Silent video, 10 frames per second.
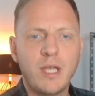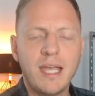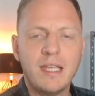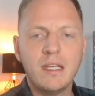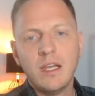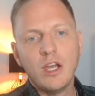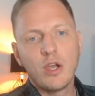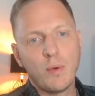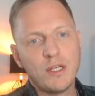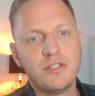Okay,
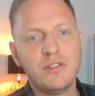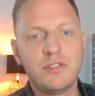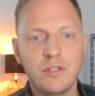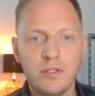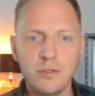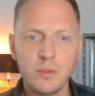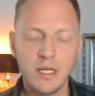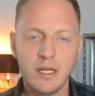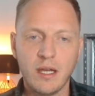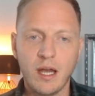question 2,
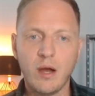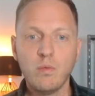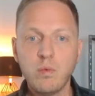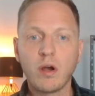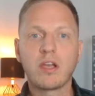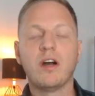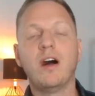what